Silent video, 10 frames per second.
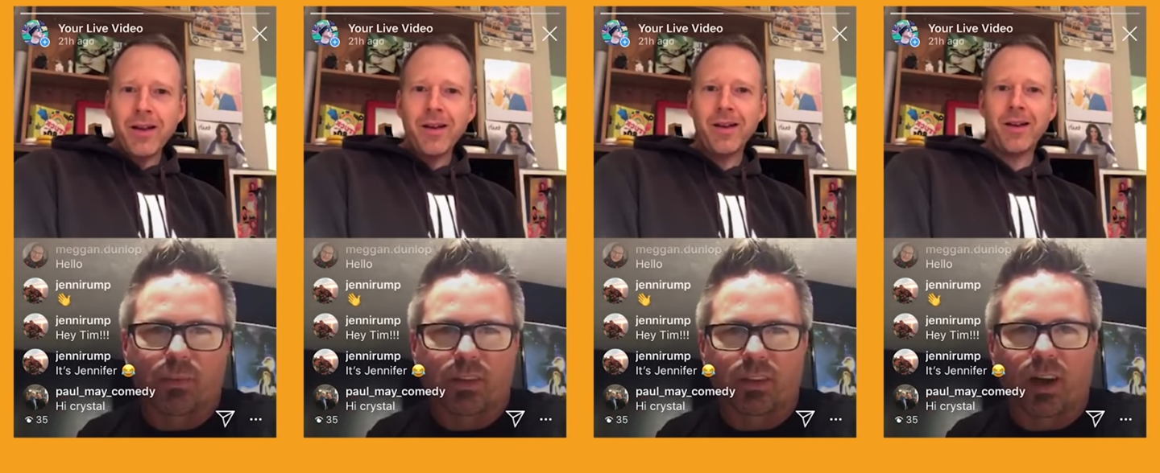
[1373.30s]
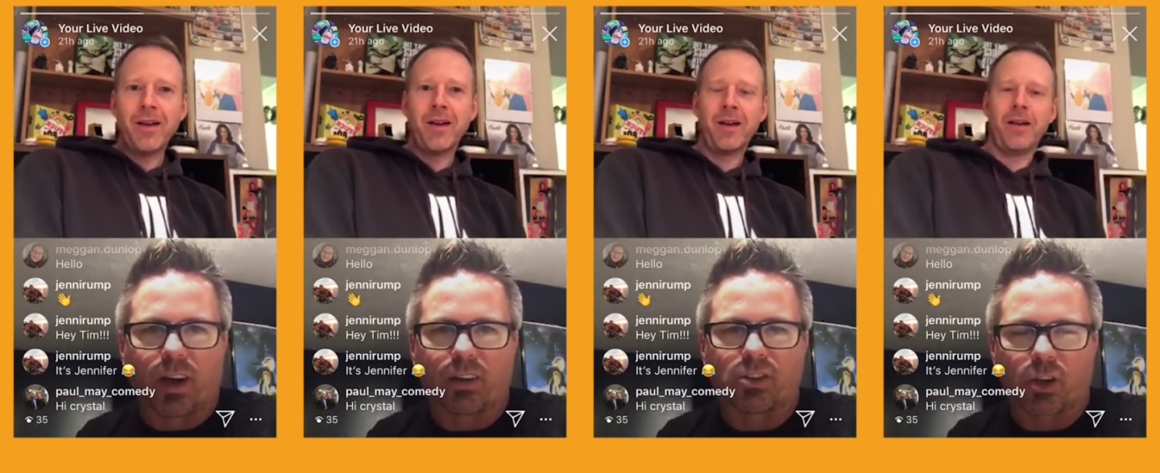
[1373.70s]
Speaker 1: uh,
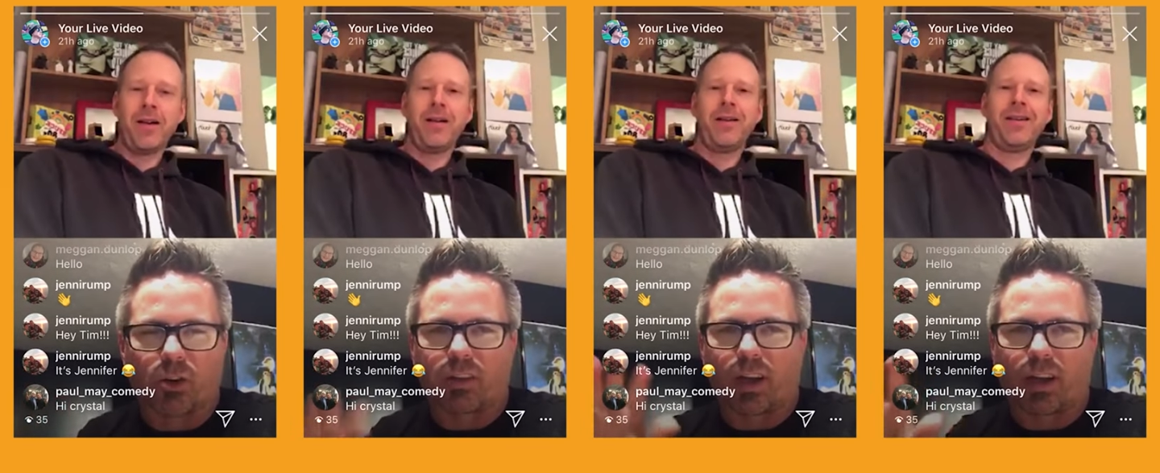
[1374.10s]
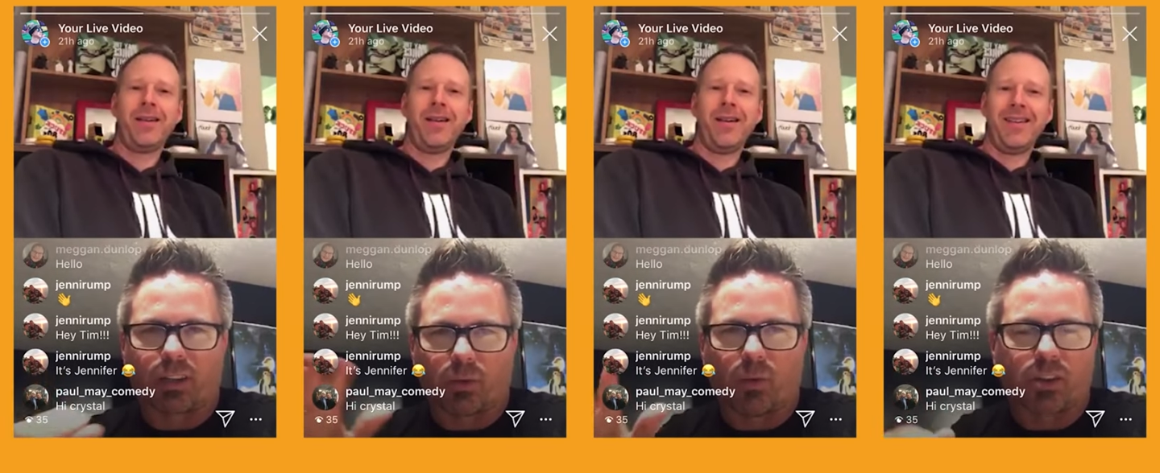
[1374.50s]
shows I got to
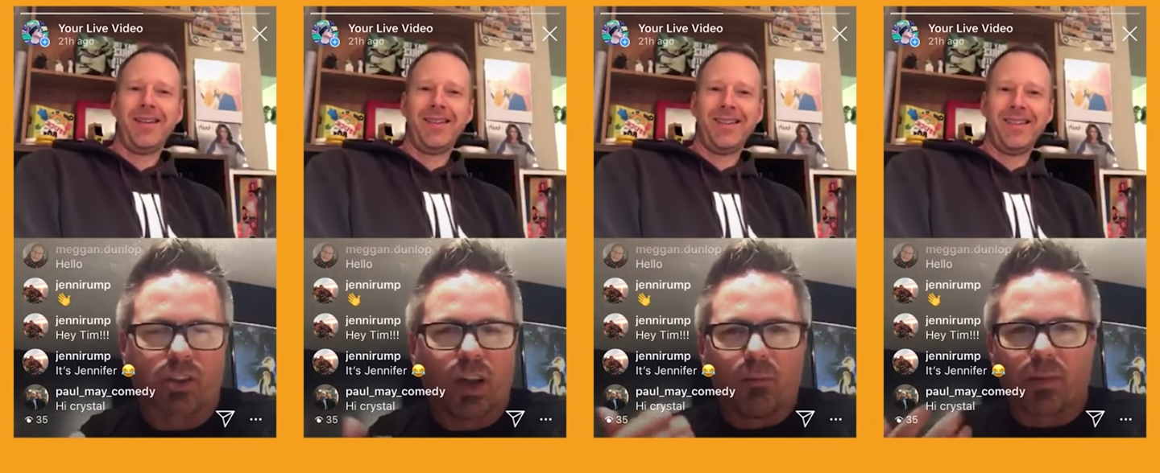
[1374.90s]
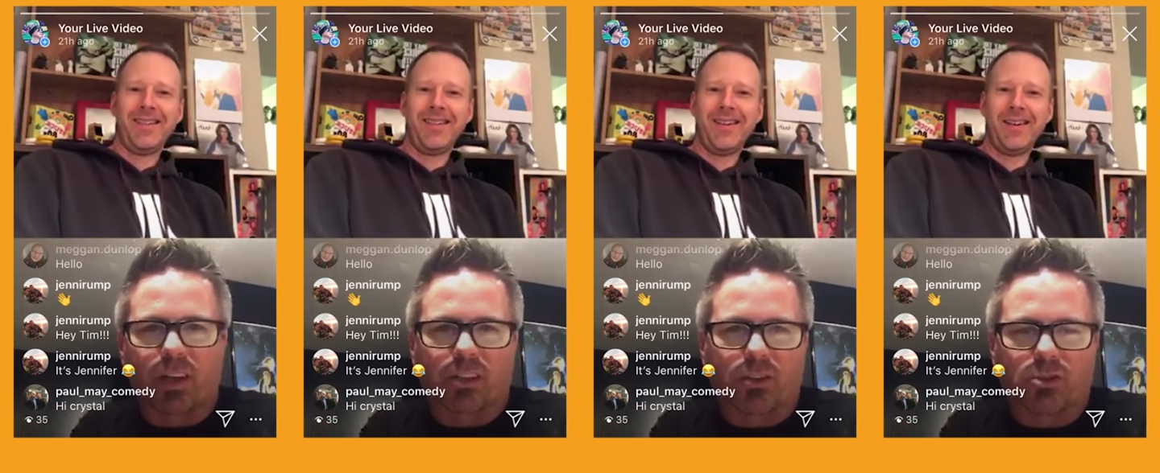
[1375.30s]
watch because it
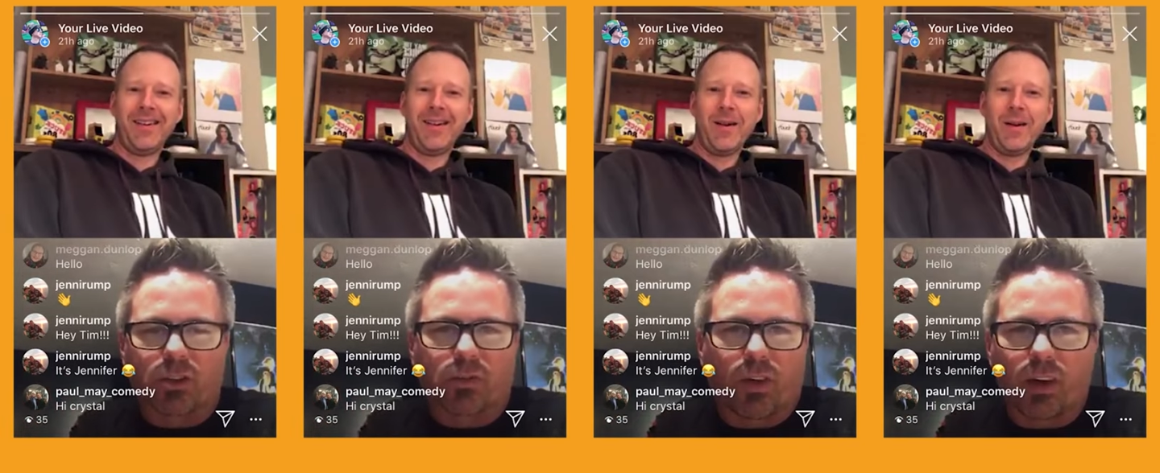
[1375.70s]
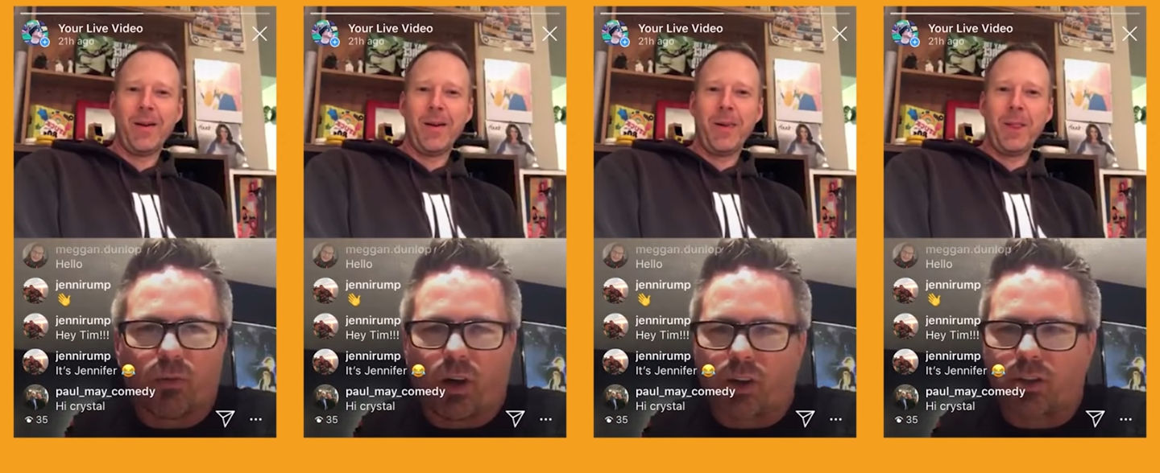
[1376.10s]
was just funny
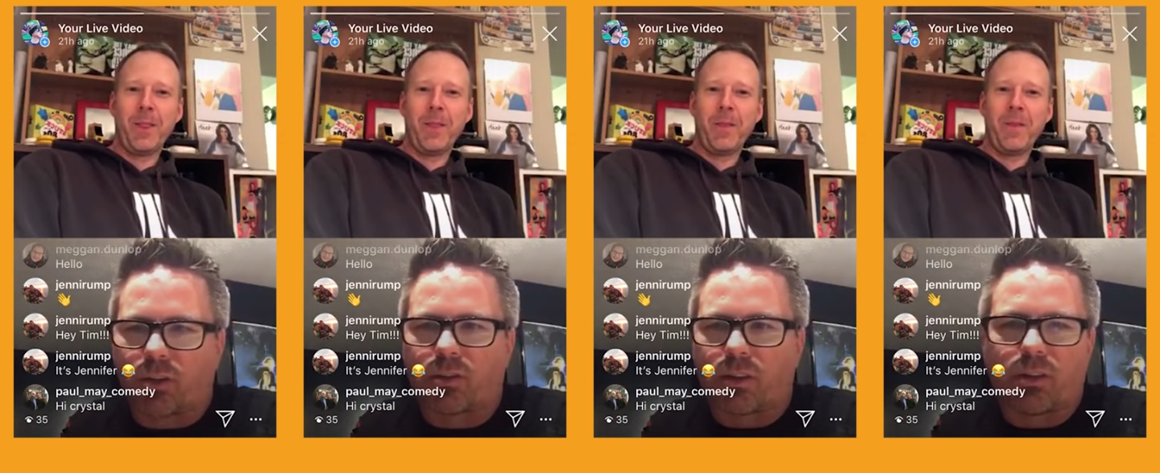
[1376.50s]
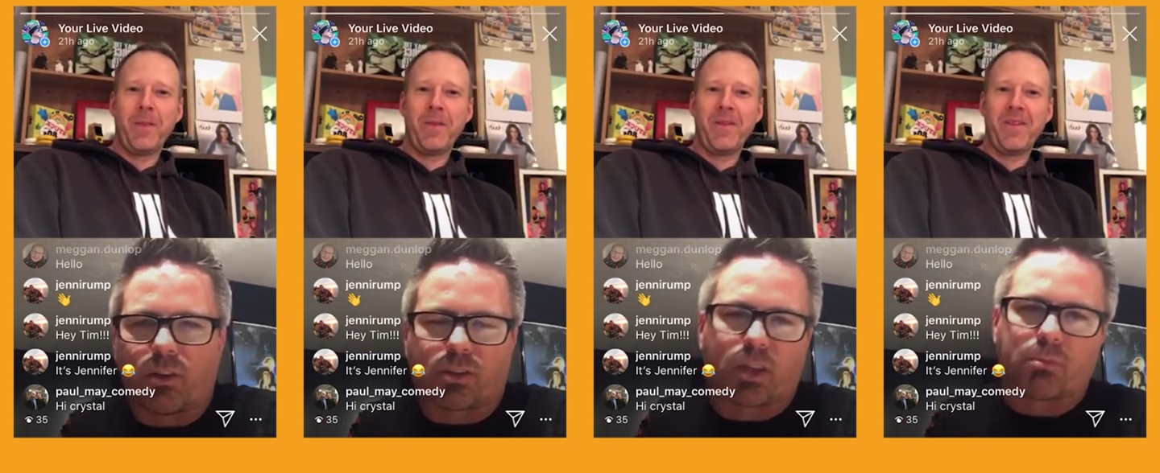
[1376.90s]
watching the you know
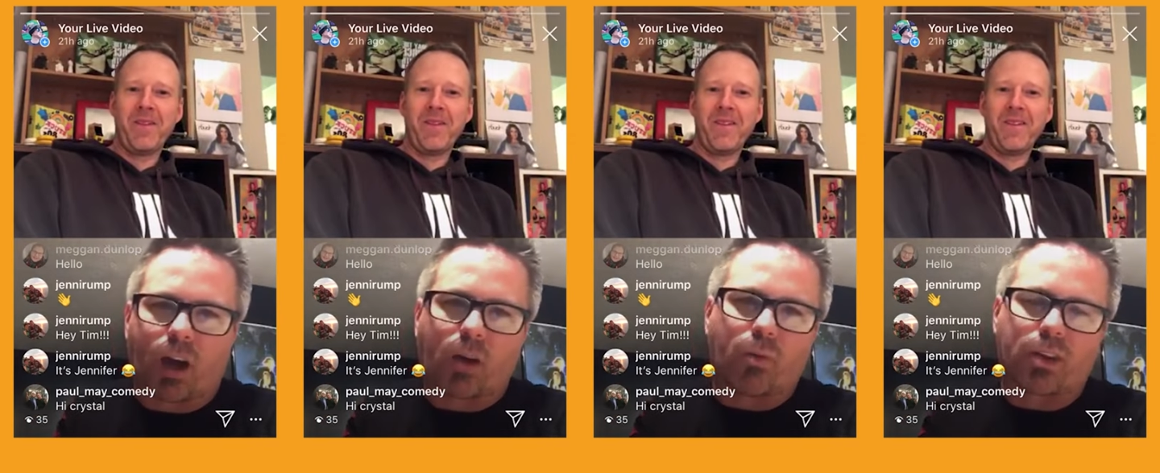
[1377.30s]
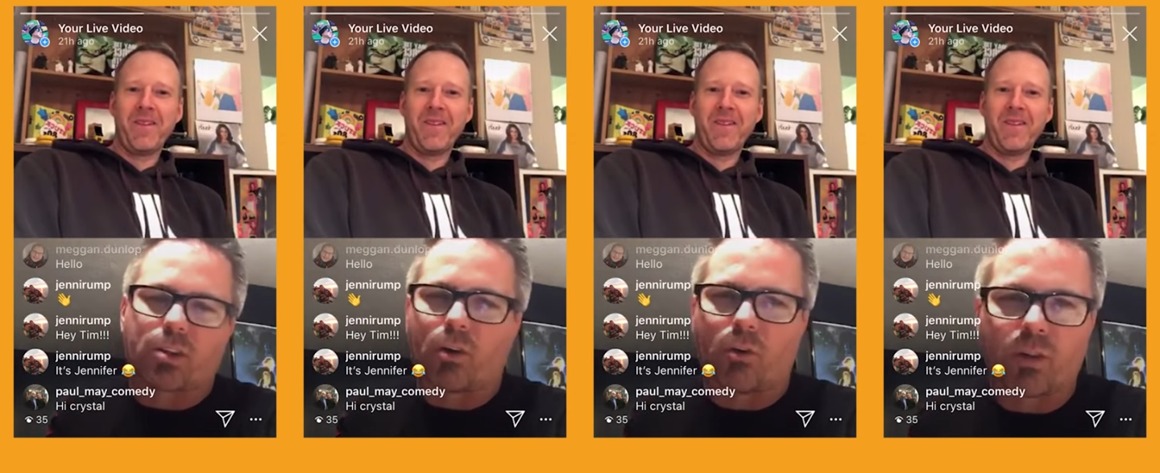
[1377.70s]
Tim Conway's
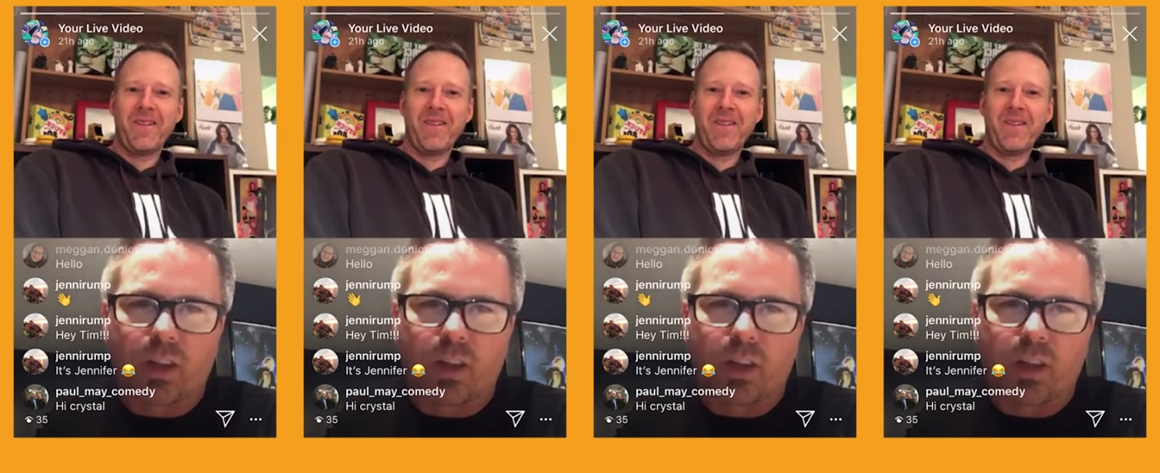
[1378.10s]
whole